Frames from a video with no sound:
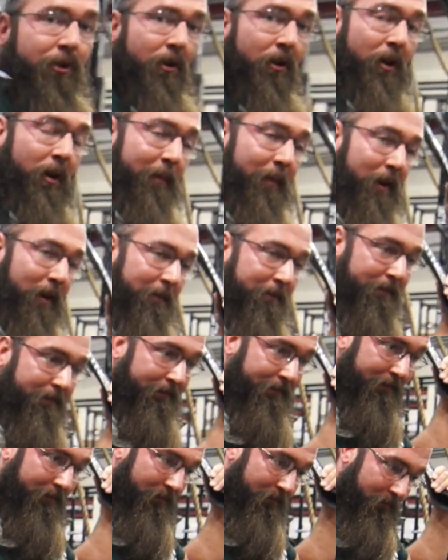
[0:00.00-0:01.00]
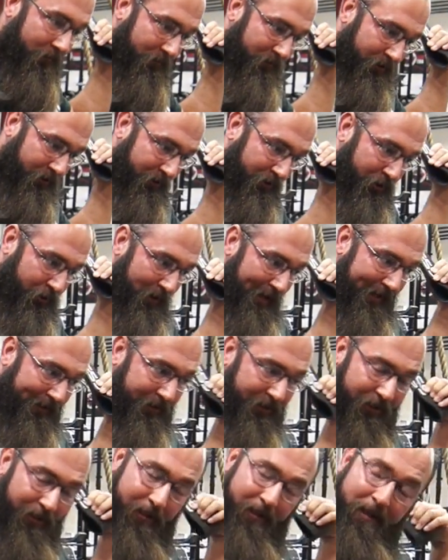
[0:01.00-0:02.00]
your arm up,
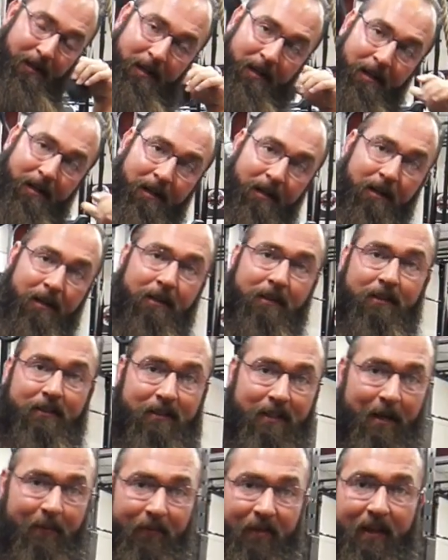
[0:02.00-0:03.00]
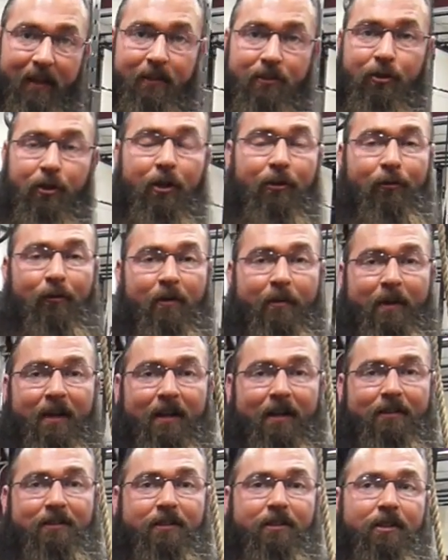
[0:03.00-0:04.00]
stretch. Same thing, 2 to 3
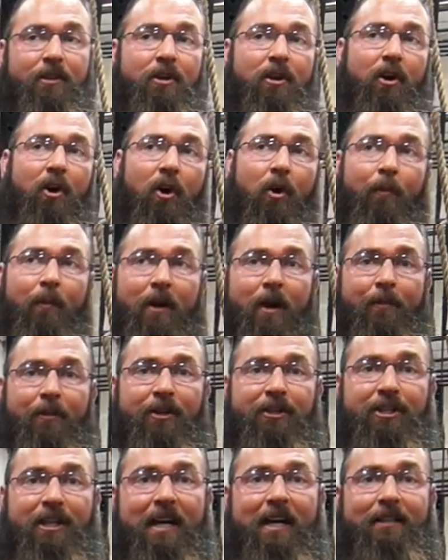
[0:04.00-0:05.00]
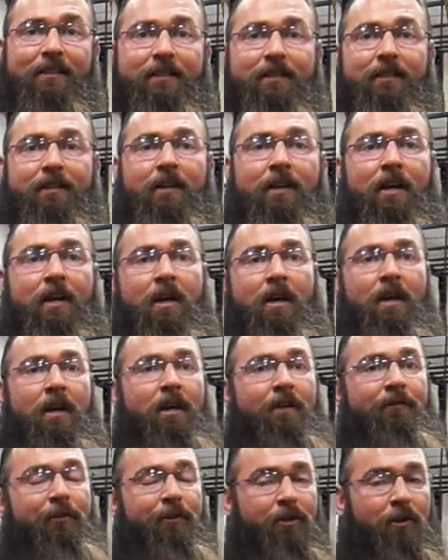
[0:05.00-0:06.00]
minutes. Open up your chest.
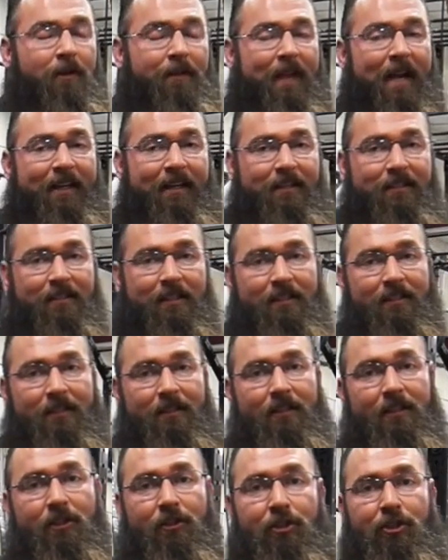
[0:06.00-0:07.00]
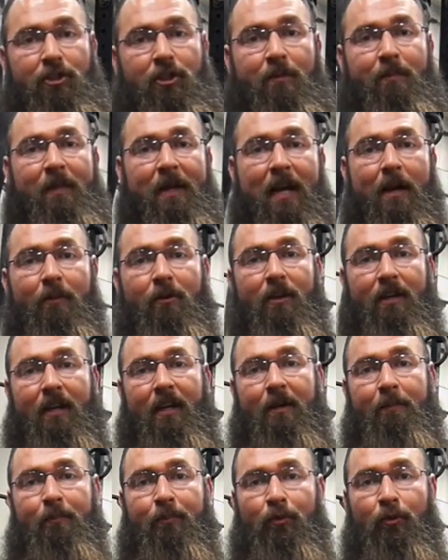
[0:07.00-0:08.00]
If you're doing that consistently, you should be able to
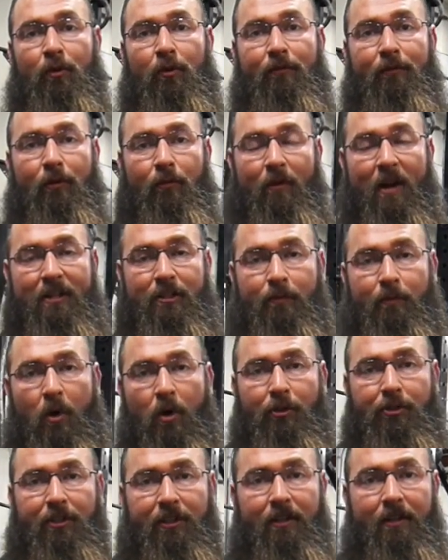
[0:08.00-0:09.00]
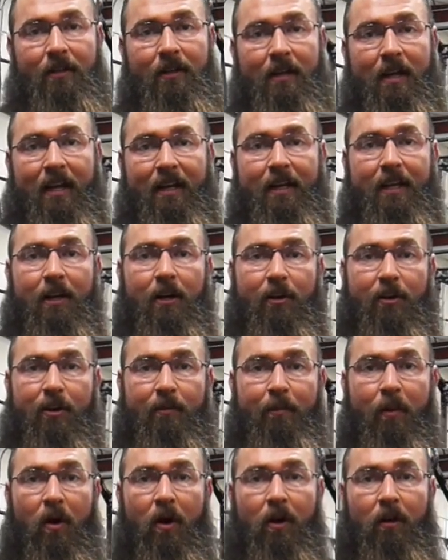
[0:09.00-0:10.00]
improve your range of motion and get under the
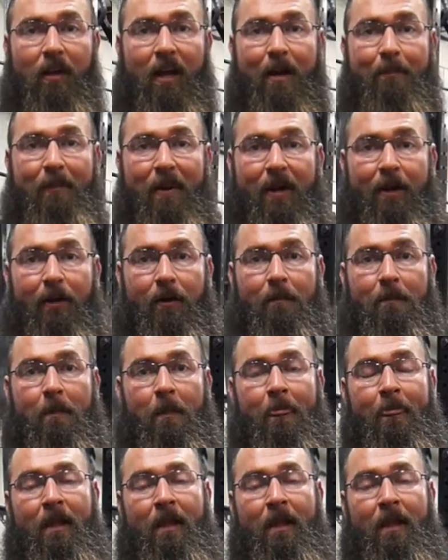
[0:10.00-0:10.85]
bar a lot better.